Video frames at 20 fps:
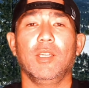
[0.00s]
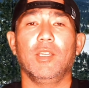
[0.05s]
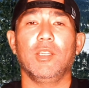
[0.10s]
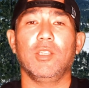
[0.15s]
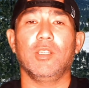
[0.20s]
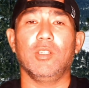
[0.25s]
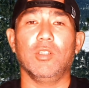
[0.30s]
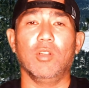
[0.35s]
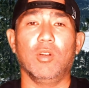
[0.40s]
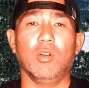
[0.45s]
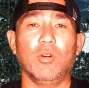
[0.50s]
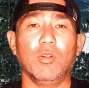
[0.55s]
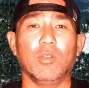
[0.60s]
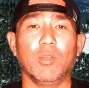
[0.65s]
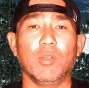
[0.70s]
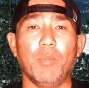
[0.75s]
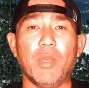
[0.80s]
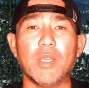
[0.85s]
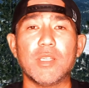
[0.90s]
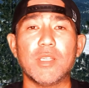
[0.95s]
the
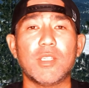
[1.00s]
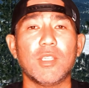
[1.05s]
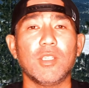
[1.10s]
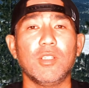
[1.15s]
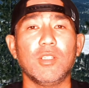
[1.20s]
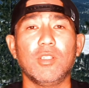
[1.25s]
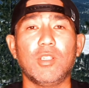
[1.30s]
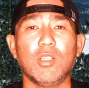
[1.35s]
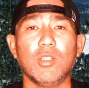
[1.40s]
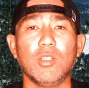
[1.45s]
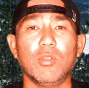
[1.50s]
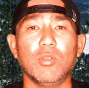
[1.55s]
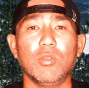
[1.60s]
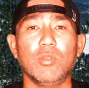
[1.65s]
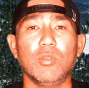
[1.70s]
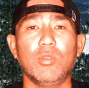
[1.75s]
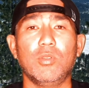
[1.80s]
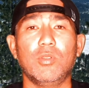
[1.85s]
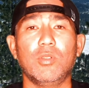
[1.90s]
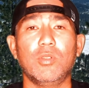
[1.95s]
best thing you can
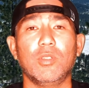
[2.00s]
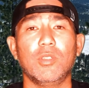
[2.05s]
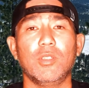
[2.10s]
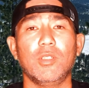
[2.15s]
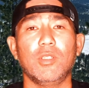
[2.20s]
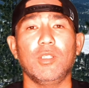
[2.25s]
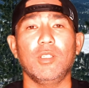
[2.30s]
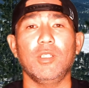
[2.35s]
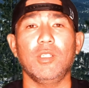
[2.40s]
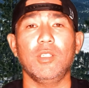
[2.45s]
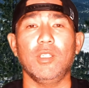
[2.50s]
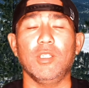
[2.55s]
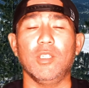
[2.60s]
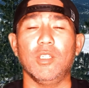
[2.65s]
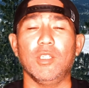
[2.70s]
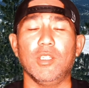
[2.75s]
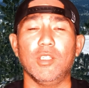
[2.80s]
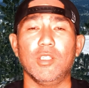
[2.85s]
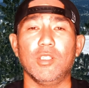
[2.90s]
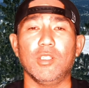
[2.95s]
do
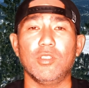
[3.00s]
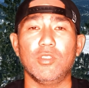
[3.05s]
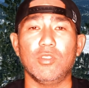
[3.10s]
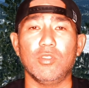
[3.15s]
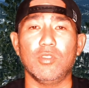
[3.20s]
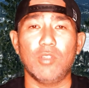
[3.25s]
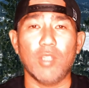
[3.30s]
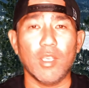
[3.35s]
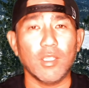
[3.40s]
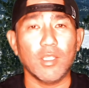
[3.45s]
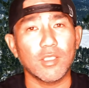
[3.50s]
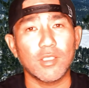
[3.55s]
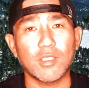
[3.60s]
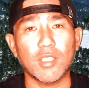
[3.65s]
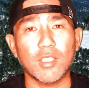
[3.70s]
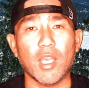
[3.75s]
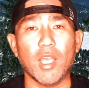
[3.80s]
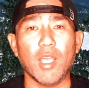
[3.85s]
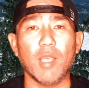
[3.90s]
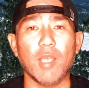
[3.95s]
is you take the
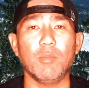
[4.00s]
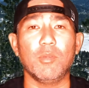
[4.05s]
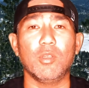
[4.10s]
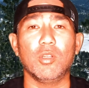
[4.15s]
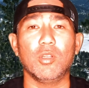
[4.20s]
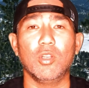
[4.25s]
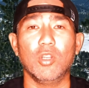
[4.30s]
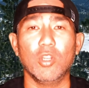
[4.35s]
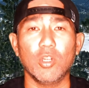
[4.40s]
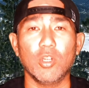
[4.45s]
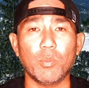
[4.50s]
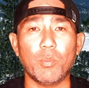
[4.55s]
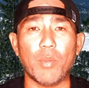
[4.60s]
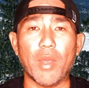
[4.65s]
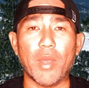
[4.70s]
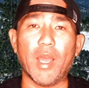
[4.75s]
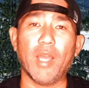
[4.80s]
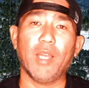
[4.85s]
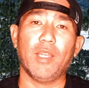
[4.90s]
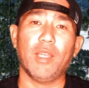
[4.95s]
time, you look
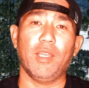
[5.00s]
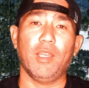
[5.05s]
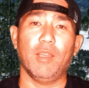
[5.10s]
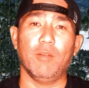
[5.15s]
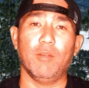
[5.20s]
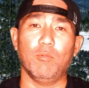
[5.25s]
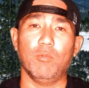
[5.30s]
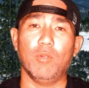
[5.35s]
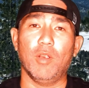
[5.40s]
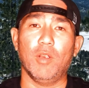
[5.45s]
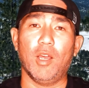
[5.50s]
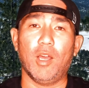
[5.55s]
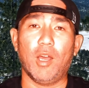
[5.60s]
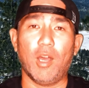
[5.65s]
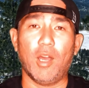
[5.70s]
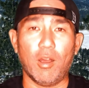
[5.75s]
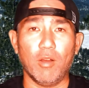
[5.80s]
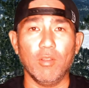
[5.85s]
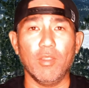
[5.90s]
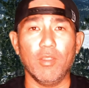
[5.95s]
back at
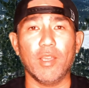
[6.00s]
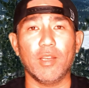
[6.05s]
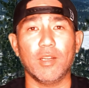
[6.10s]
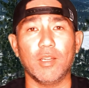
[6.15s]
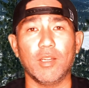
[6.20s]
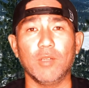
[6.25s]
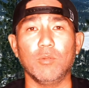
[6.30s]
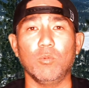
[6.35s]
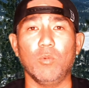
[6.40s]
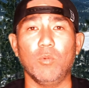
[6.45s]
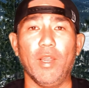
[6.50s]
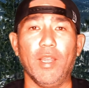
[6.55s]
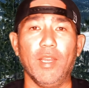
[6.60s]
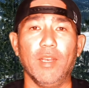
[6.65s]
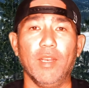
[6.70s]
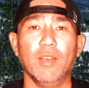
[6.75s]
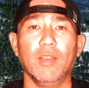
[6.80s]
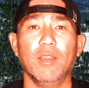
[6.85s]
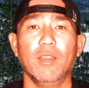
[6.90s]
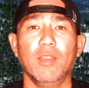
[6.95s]
how that hunt went,
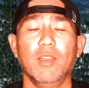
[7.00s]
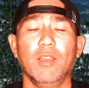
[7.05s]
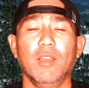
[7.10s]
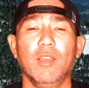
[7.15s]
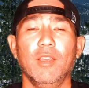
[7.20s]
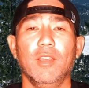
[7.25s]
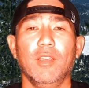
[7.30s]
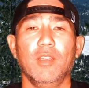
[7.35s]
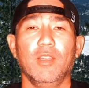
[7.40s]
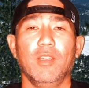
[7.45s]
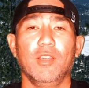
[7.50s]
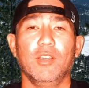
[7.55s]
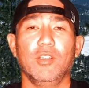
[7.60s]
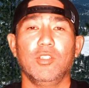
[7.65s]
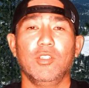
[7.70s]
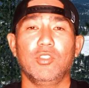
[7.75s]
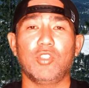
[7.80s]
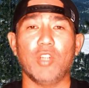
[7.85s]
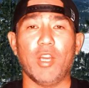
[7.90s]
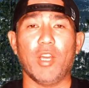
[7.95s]

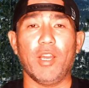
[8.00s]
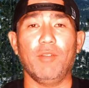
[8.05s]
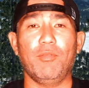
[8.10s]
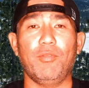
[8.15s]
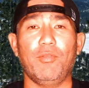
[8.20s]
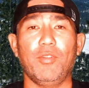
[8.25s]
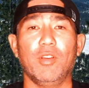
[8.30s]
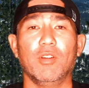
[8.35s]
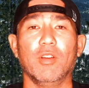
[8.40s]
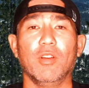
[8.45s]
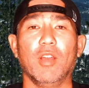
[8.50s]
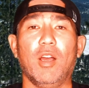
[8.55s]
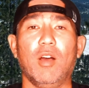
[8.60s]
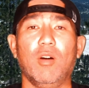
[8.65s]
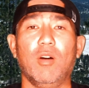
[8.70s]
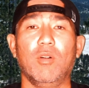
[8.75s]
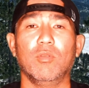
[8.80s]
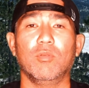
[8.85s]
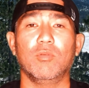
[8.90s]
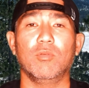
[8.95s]
try and figure
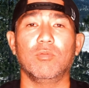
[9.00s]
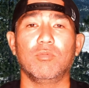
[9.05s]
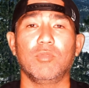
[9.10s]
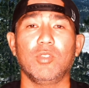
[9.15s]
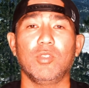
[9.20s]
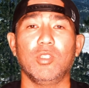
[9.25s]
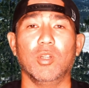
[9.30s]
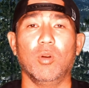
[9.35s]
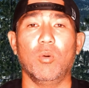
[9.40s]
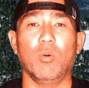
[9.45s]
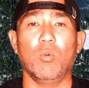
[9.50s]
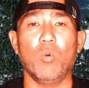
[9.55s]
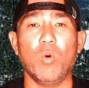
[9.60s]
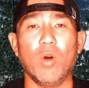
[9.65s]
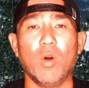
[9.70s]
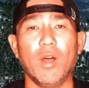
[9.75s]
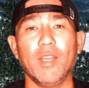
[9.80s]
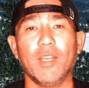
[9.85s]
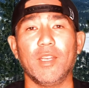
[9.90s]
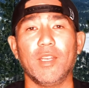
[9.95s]
out
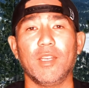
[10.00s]
what